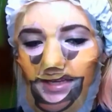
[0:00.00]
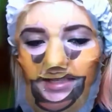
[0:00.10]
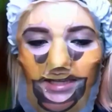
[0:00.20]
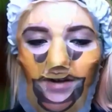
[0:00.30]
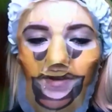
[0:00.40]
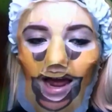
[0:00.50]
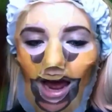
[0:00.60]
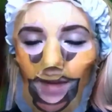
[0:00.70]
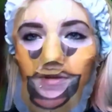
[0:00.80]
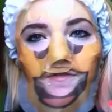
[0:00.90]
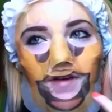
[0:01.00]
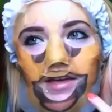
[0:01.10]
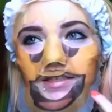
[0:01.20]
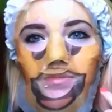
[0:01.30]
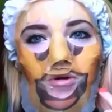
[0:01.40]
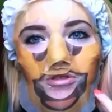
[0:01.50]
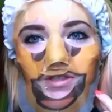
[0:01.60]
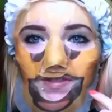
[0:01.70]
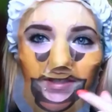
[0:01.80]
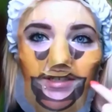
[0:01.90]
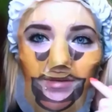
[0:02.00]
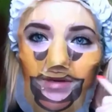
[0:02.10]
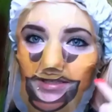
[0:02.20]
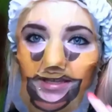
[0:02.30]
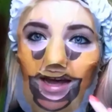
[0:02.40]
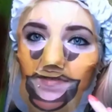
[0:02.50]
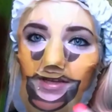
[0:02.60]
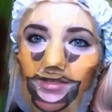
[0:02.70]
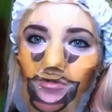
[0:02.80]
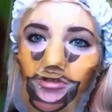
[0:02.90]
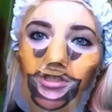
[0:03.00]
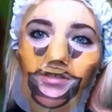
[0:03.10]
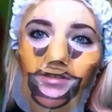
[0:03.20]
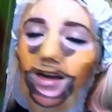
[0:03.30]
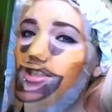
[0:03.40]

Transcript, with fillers: instead of a happy face emoji, this is gonna be a sad face emoji.